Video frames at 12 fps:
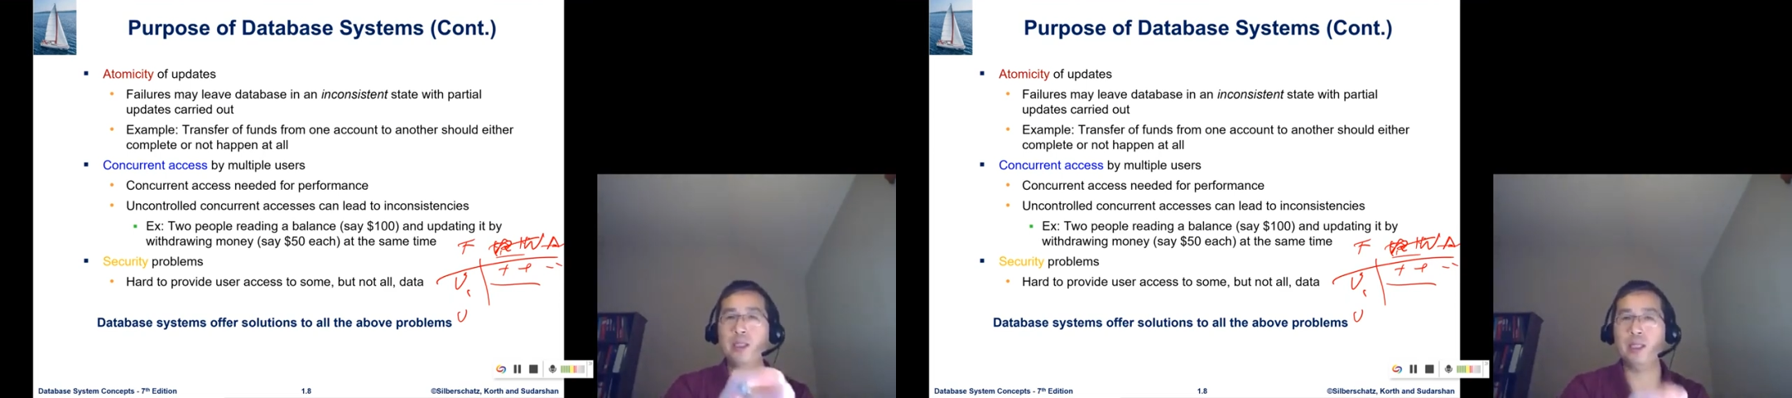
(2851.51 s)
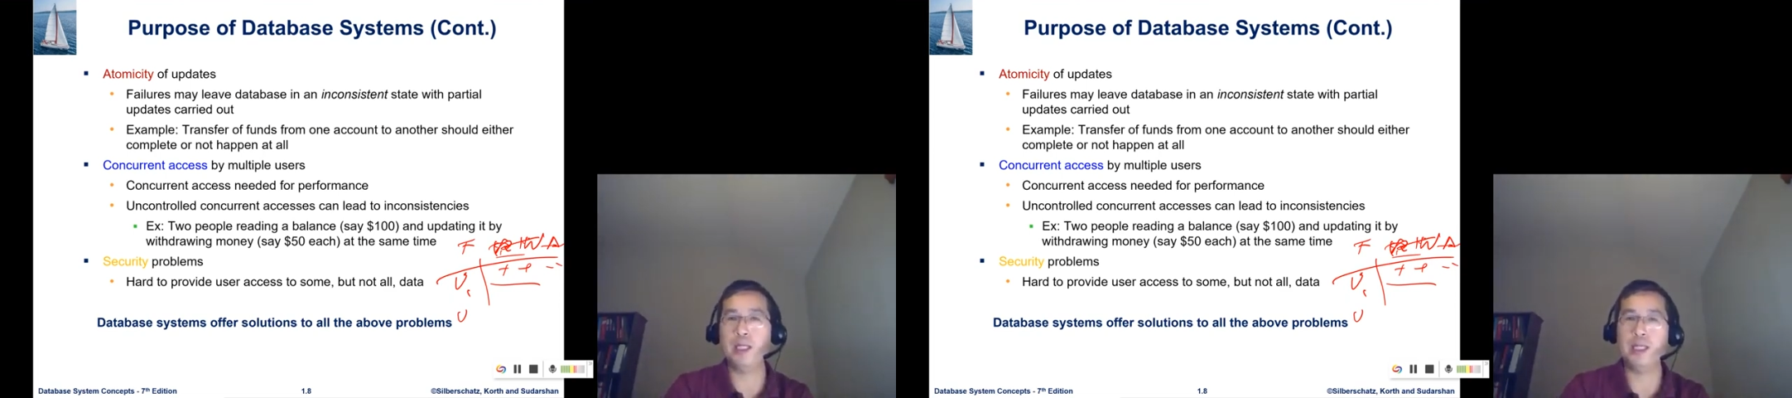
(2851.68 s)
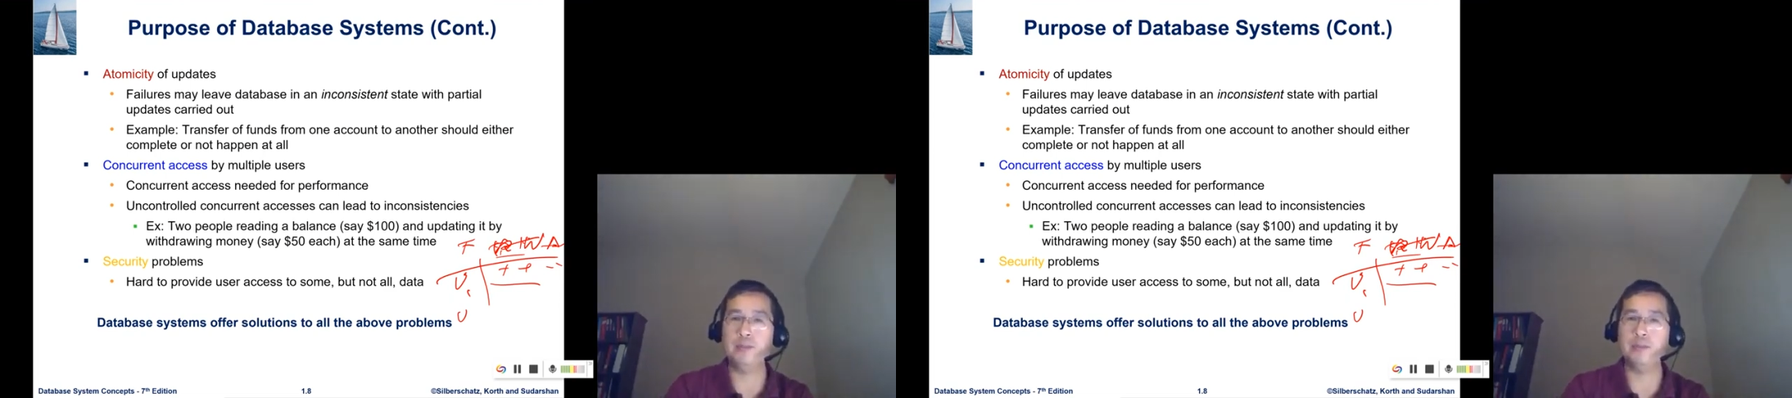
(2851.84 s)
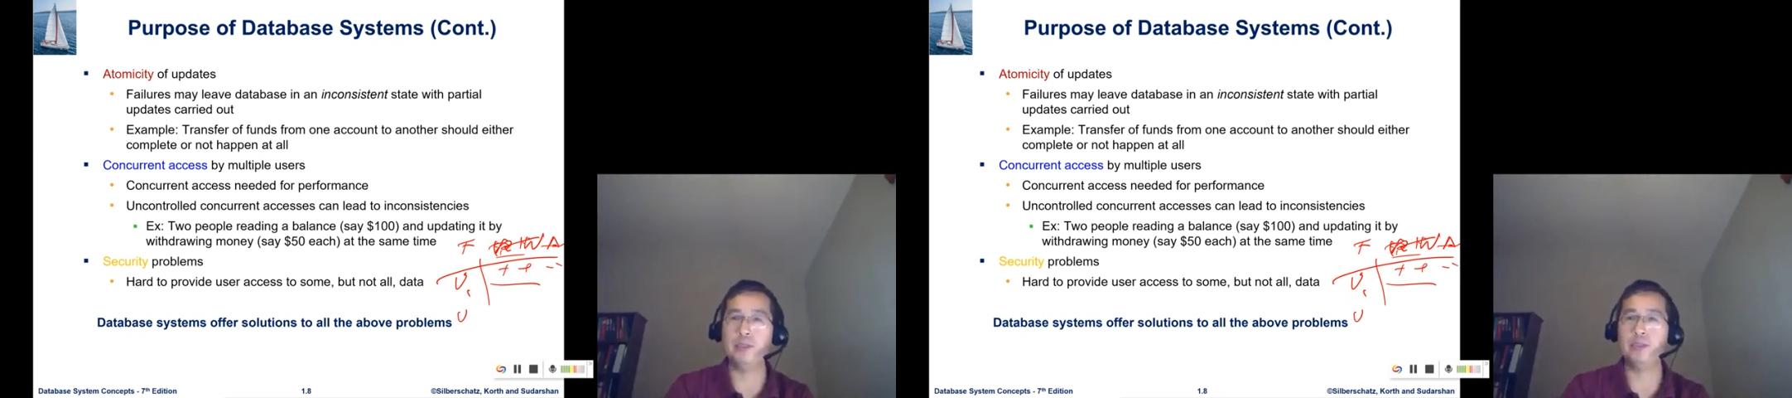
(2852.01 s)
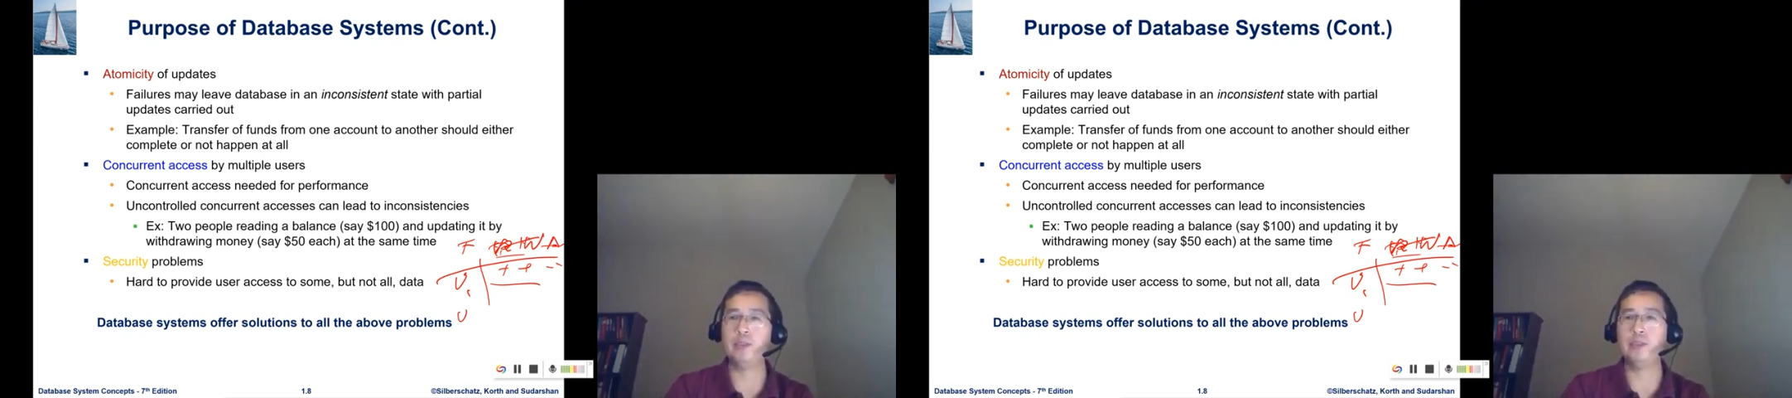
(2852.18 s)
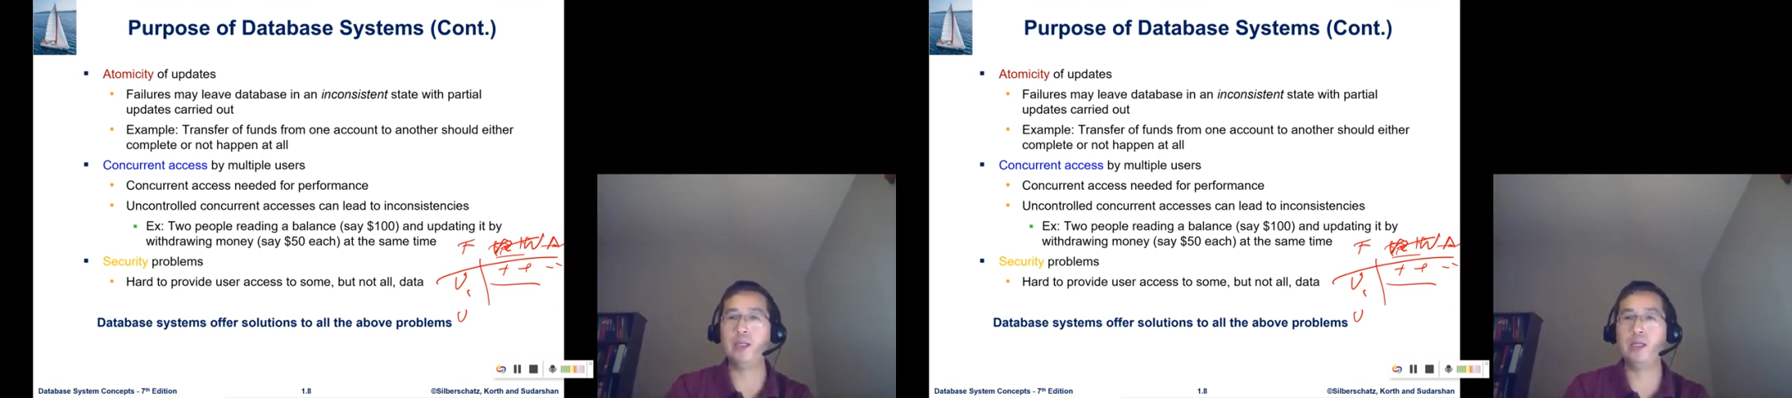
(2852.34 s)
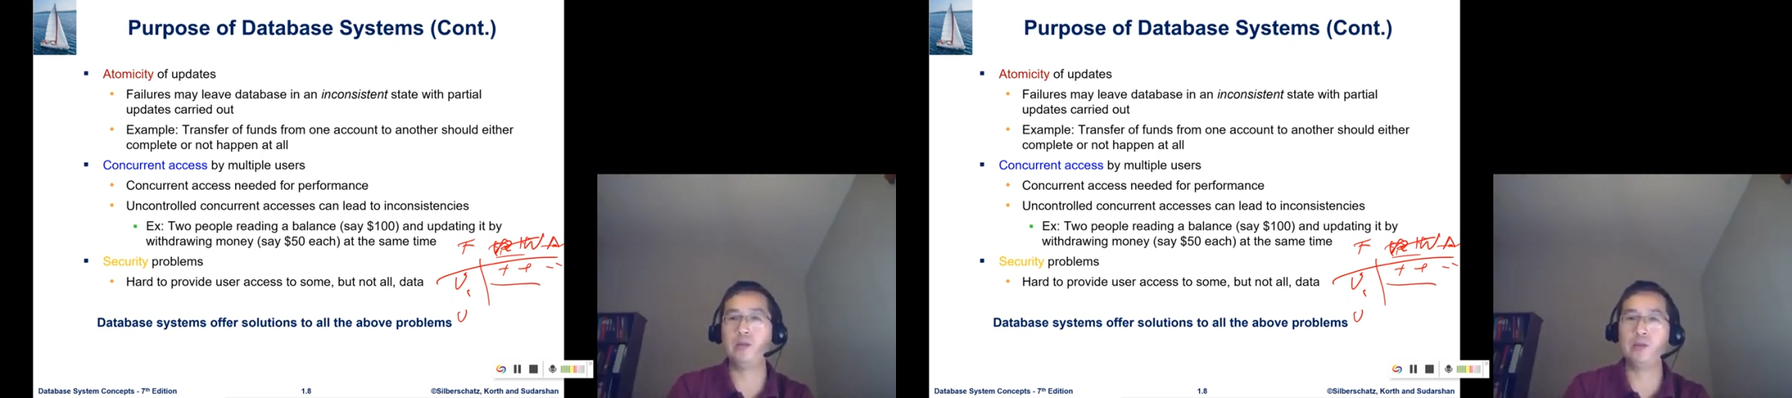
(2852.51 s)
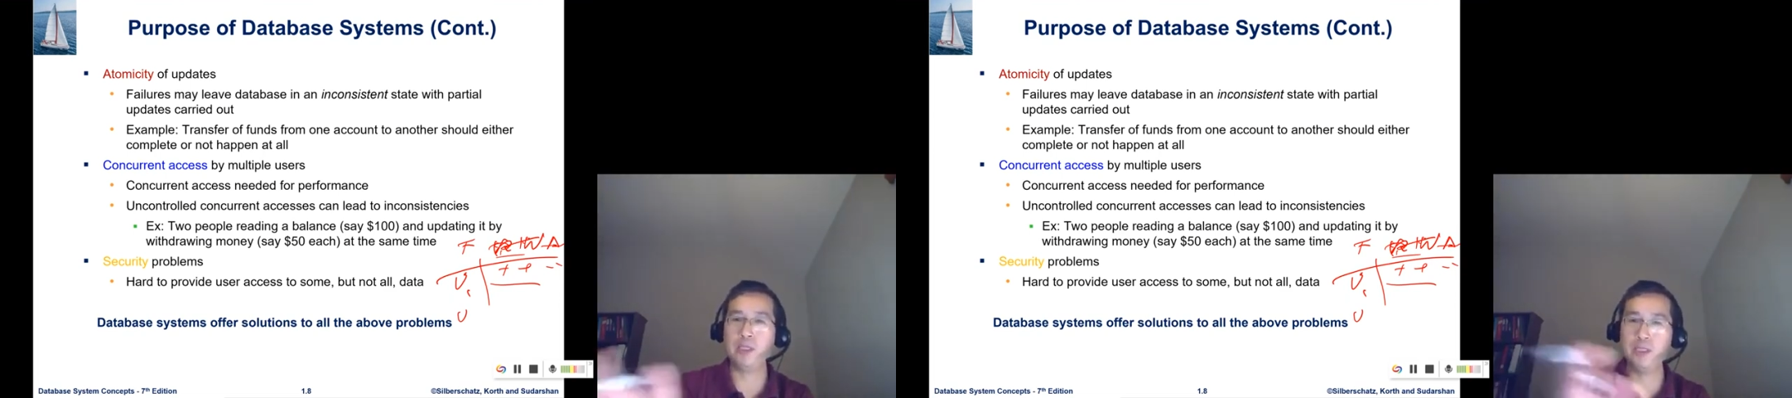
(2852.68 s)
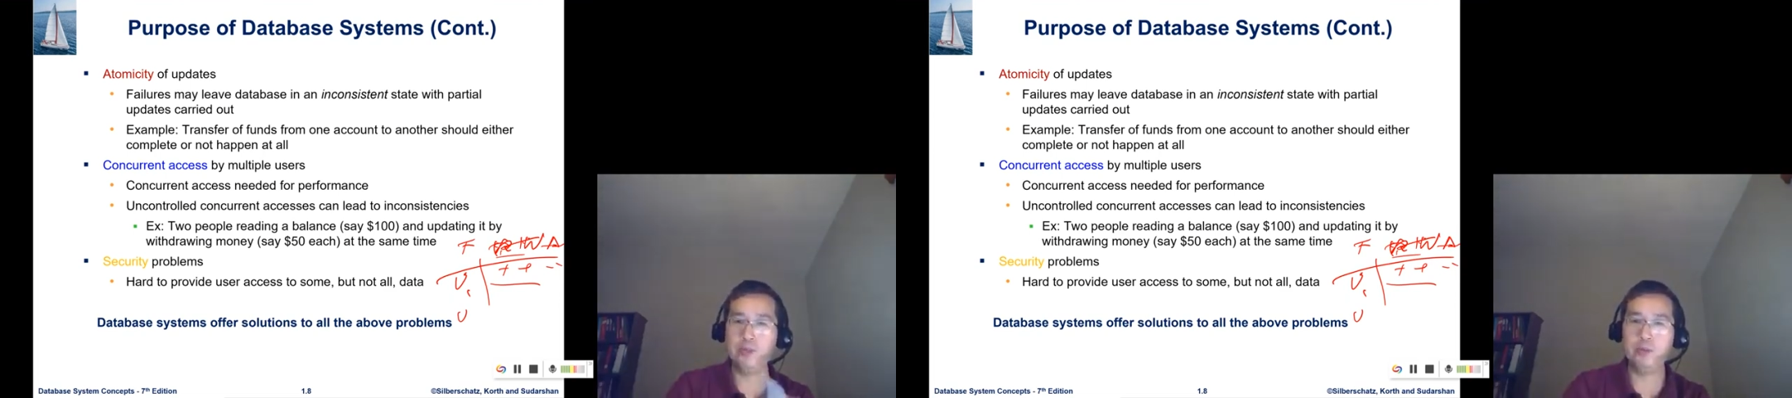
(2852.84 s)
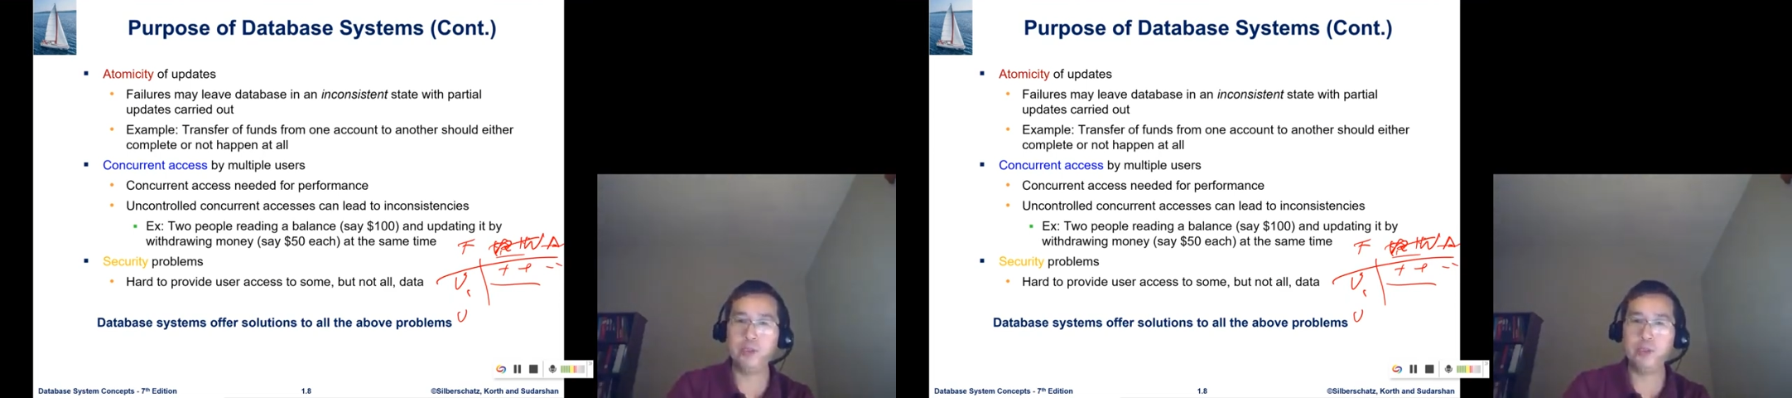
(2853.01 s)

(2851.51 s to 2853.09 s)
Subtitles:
only partially? Correct?